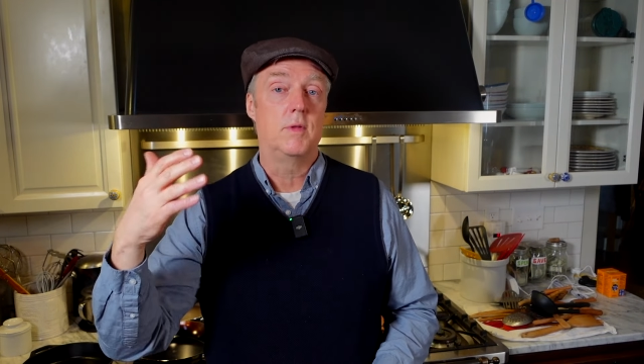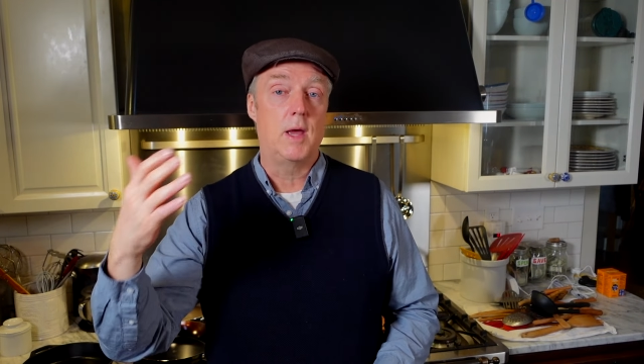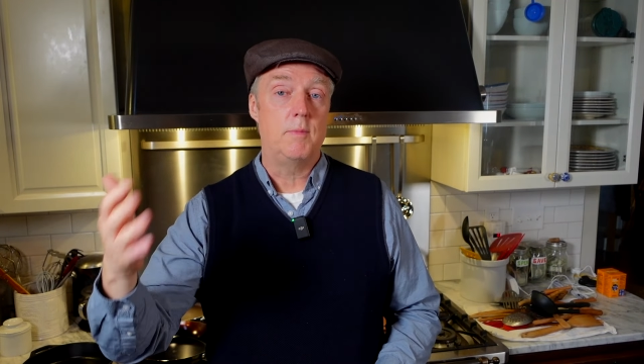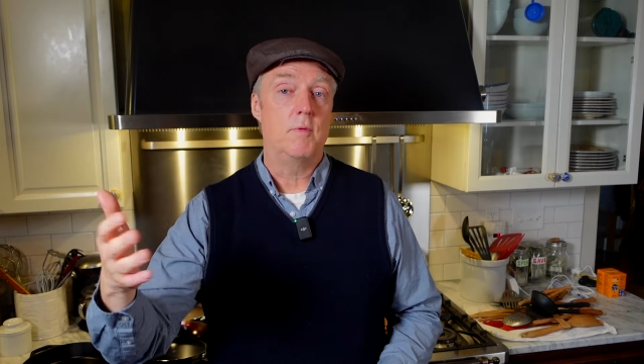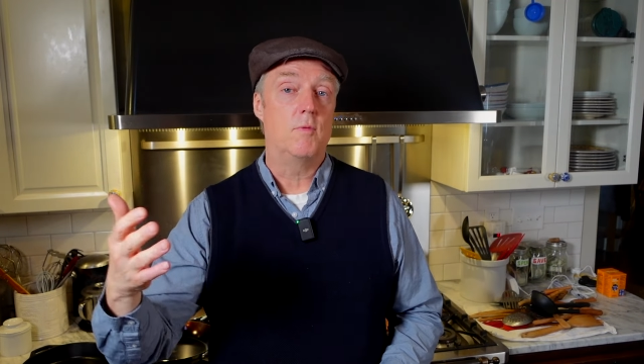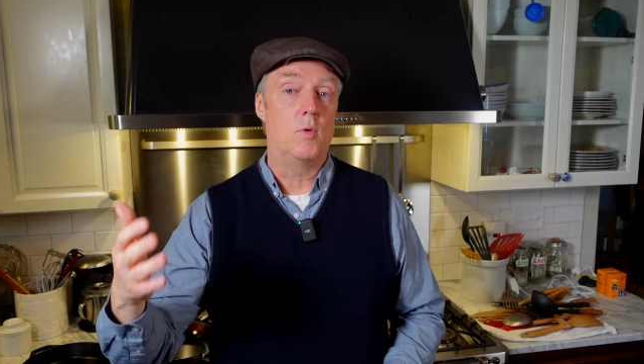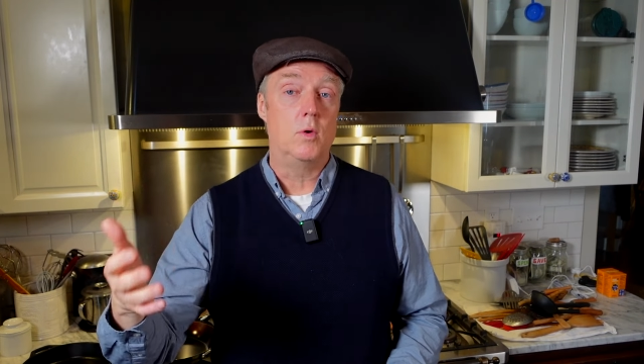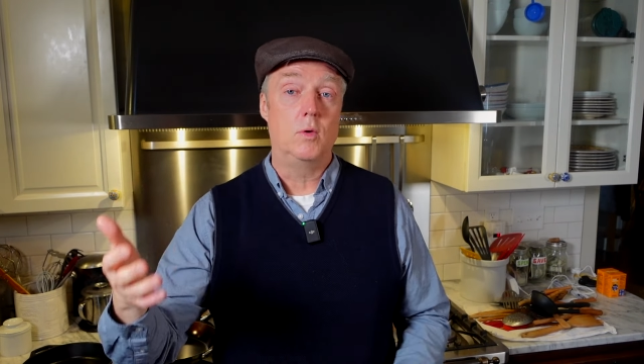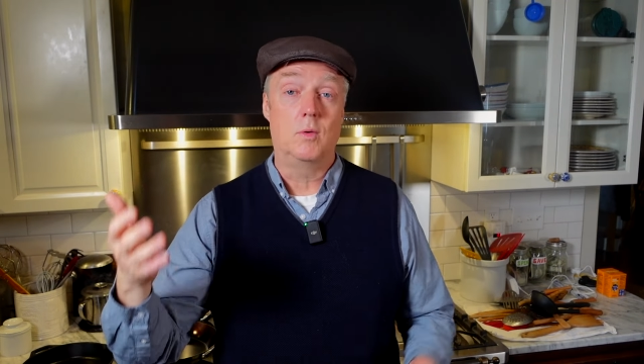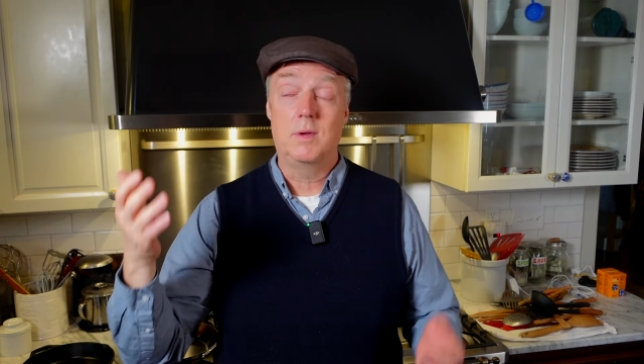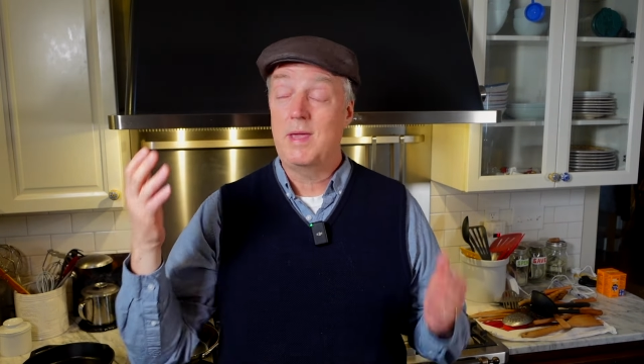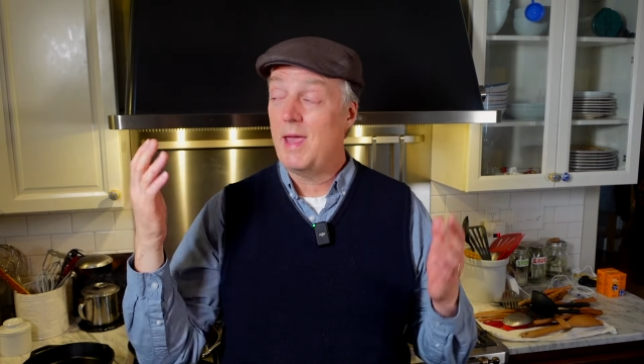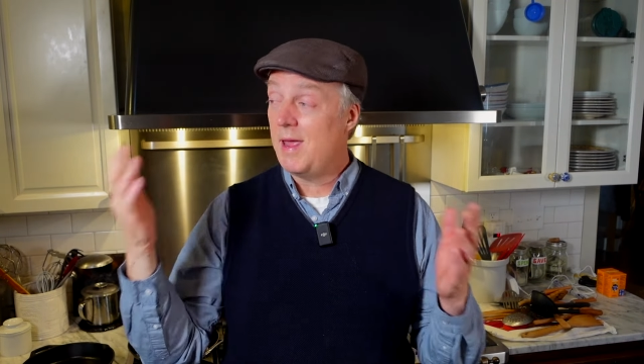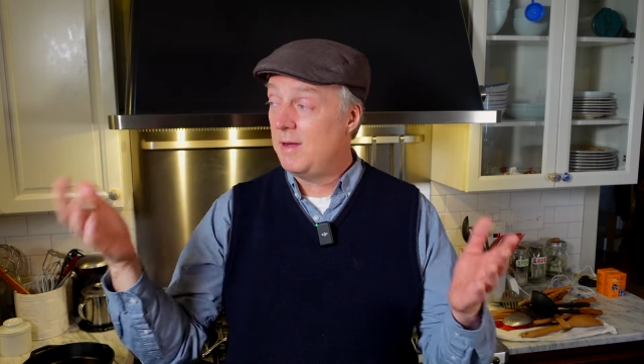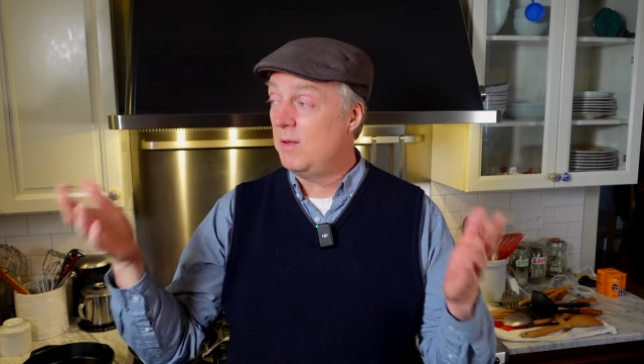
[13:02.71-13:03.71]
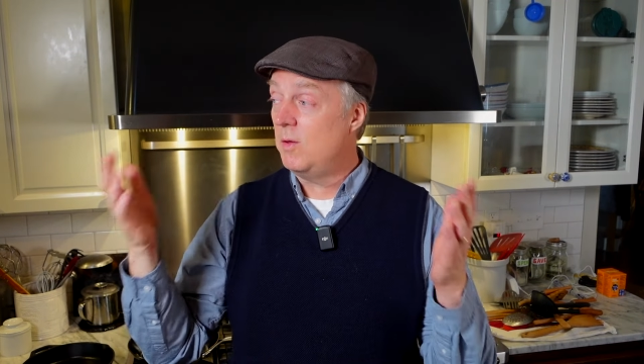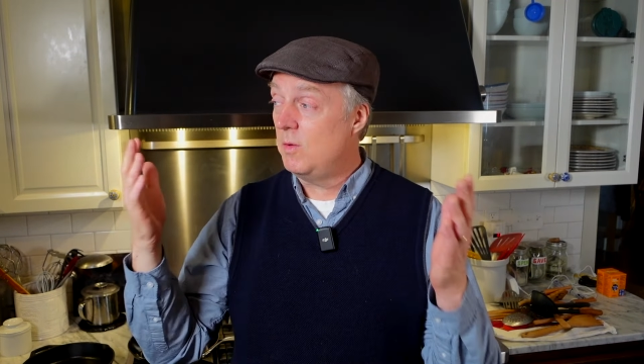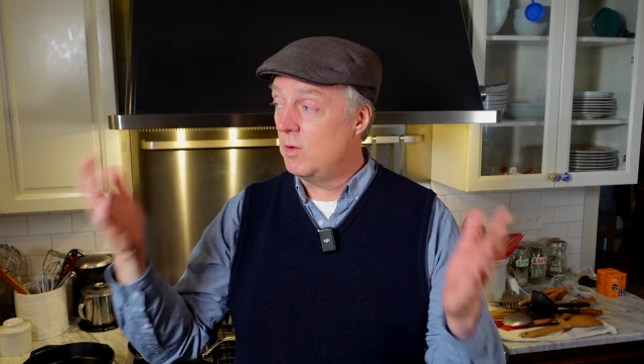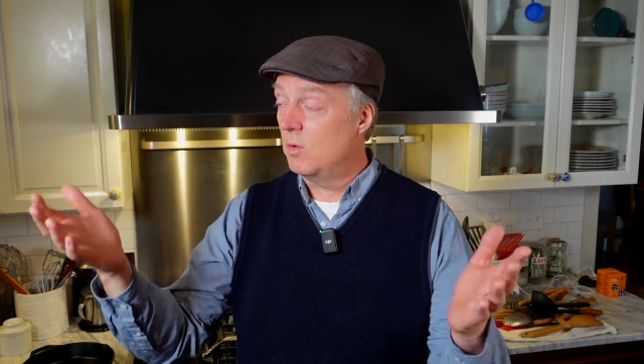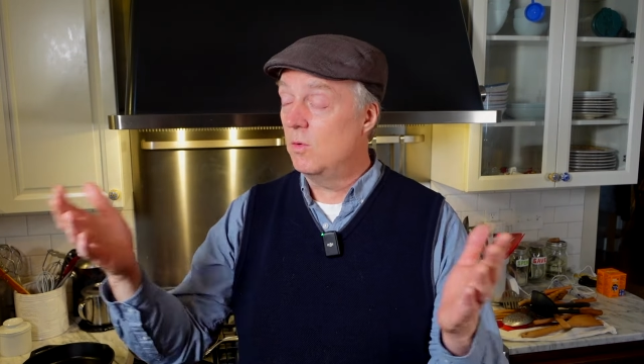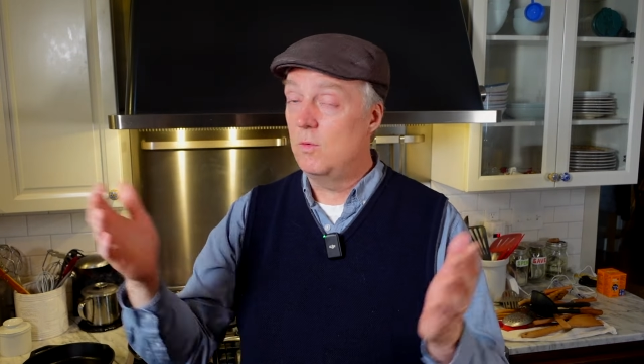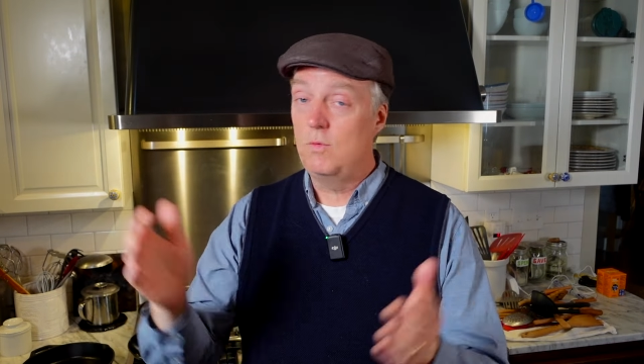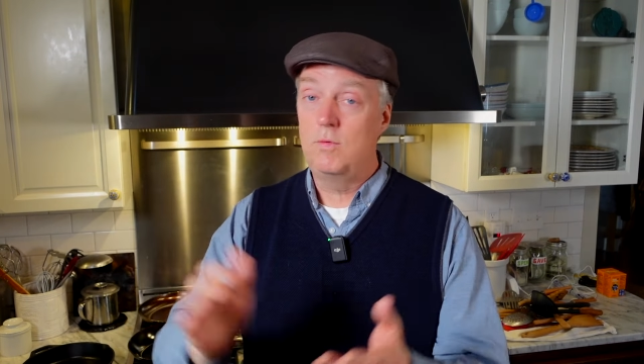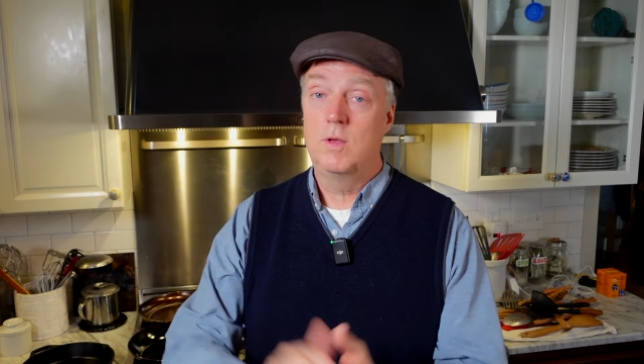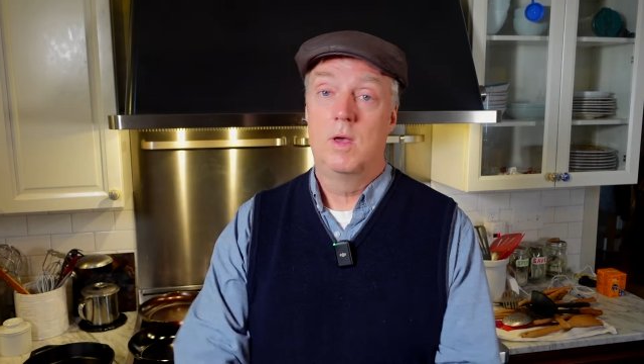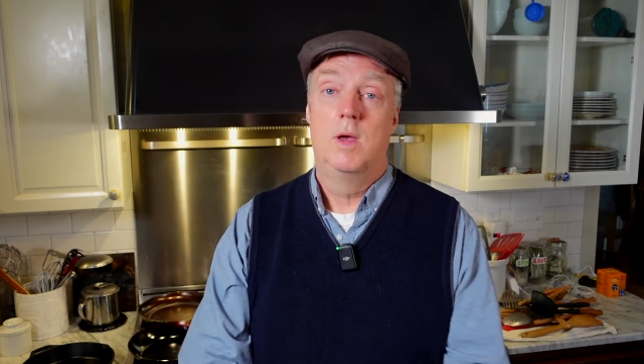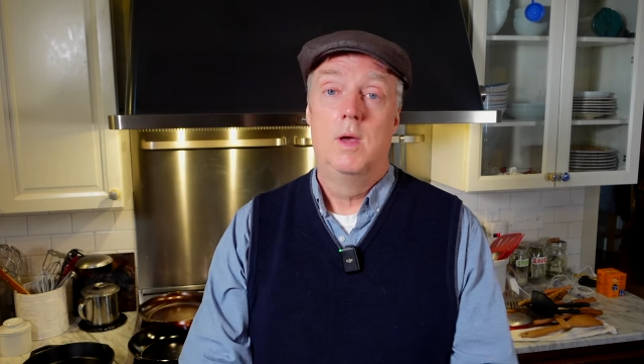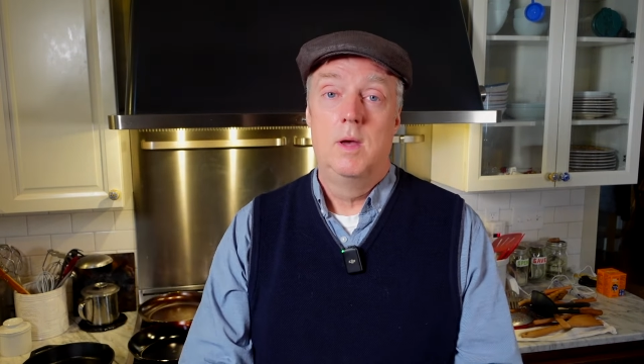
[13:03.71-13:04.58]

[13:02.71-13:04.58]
type of oil? Can you use